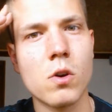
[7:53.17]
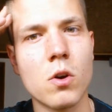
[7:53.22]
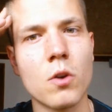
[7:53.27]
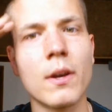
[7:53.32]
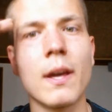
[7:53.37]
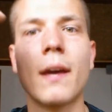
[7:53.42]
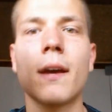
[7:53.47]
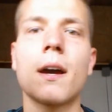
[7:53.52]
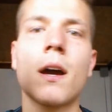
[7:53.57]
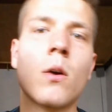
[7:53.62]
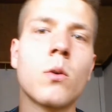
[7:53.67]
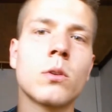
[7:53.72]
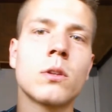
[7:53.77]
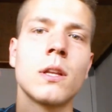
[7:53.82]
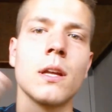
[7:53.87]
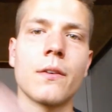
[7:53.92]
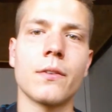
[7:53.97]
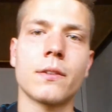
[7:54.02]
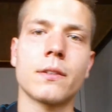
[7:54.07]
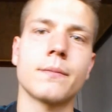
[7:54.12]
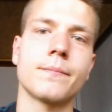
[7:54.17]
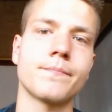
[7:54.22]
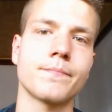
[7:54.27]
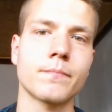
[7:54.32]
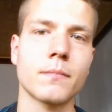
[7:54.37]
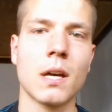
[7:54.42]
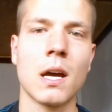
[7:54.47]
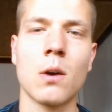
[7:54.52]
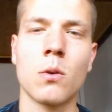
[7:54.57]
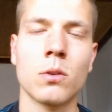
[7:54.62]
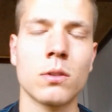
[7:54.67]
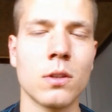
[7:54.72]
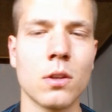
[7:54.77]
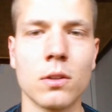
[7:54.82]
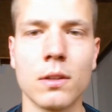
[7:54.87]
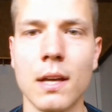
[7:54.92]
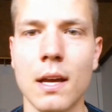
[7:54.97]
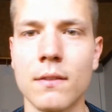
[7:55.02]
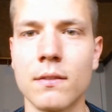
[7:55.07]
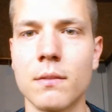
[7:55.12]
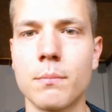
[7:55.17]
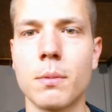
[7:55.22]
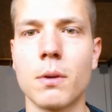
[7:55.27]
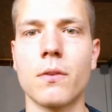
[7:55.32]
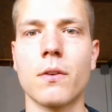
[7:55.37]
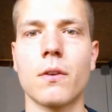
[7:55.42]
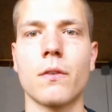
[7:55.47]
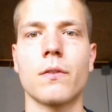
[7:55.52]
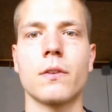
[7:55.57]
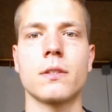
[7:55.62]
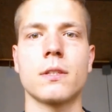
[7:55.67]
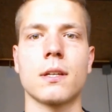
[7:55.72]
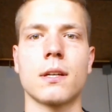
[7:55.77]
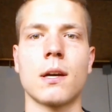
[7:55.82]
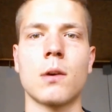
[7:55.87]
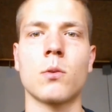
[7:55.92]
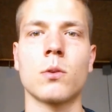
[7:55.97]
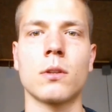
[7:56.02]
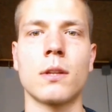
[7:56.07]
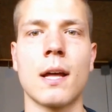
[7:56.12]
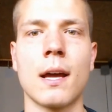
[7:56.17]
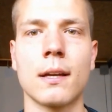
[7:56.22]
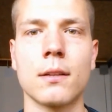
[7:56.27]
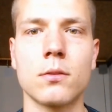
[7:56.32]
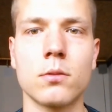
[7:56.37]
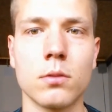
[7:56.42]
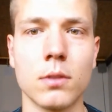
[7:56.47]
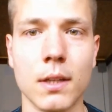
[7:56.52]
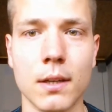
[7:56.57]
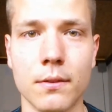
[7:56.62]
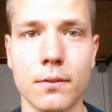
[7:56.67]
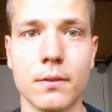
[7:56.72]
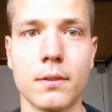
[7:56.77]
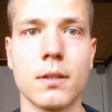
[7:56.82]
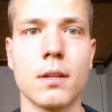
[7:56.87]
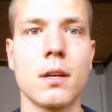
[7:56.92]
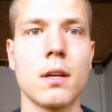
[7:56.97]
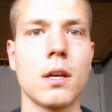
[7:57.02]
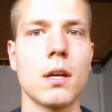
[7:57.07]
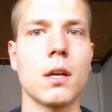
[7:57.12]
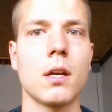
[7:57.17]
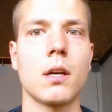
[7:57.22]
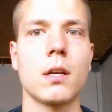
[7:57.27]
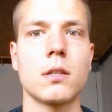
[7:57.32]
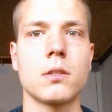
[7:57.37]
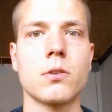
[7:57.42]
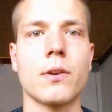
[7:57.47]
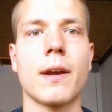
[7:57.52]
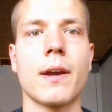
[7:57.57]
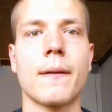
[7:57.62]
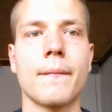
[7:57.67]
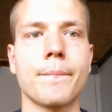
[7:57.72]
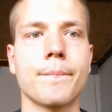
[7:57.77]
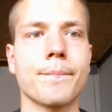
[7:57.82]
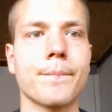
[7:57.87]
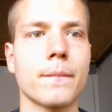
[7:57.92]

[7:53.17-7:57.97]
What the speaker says: Okay, I would lift. I would not have the perfect physique. I would like to lift. So yeah.